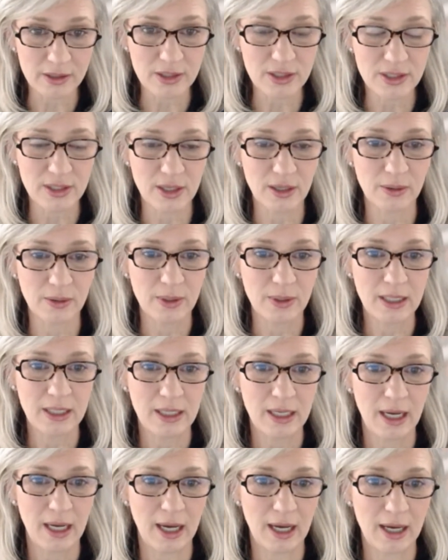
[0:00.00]
So
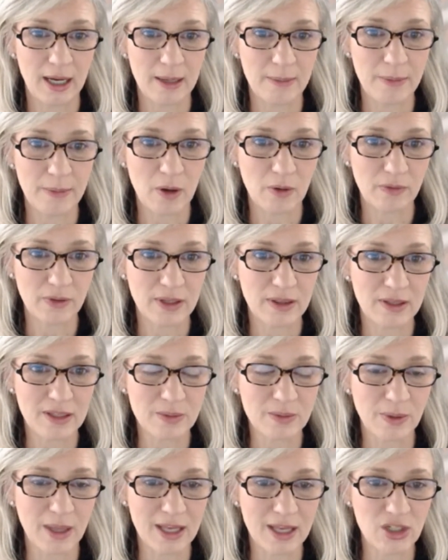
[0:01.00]
hopefully this
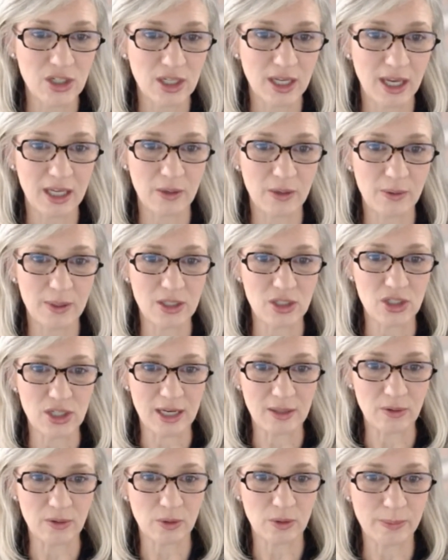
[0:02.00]
will educate you in general,